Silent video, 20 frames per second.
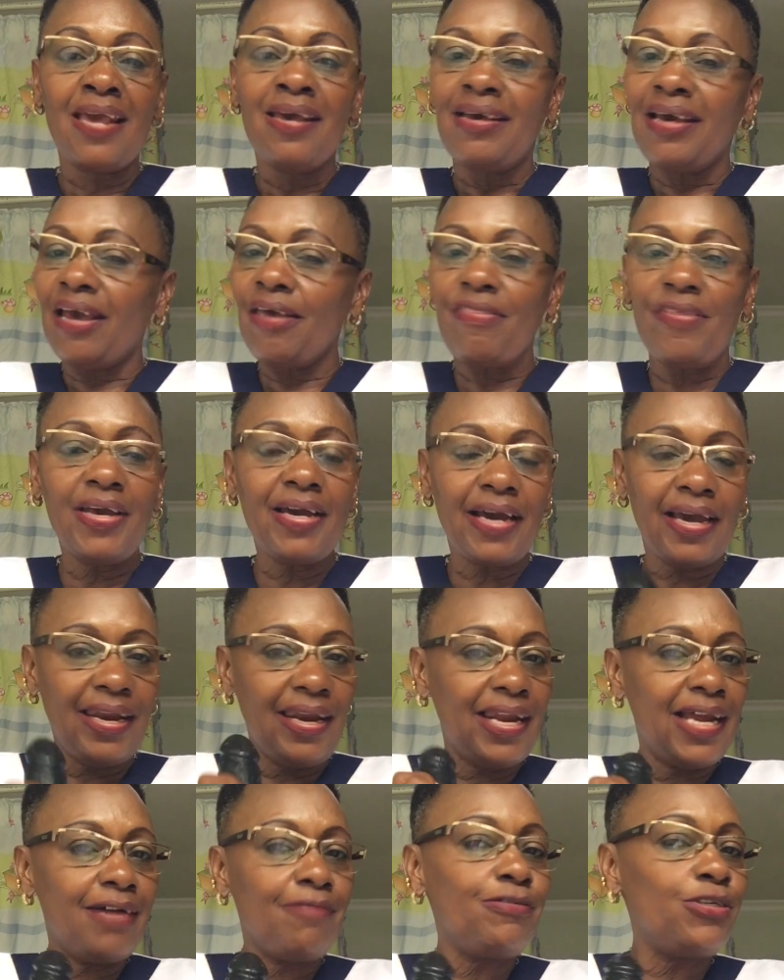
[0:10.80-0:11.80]
I think I
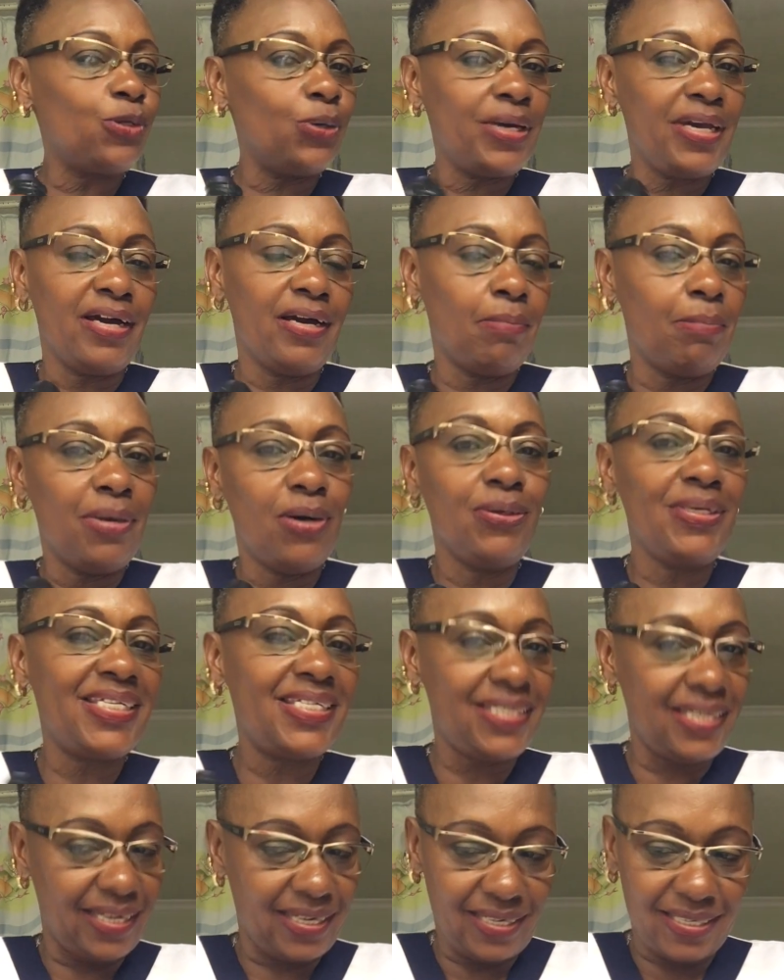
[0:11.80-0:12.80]
love talking about
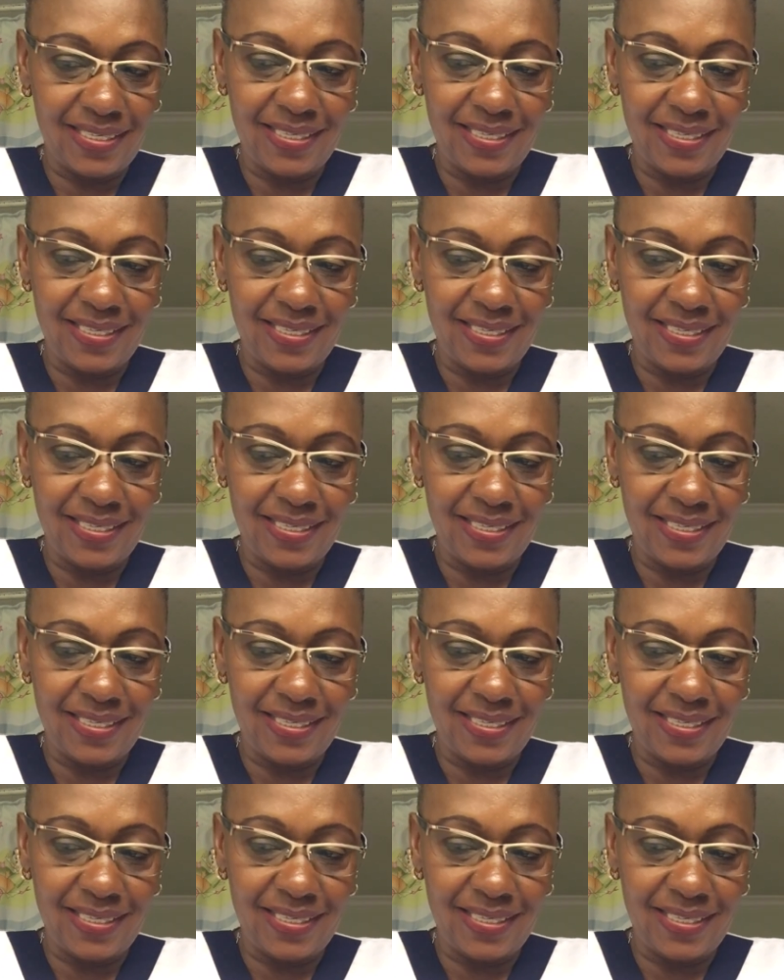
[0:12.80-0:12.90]
sex.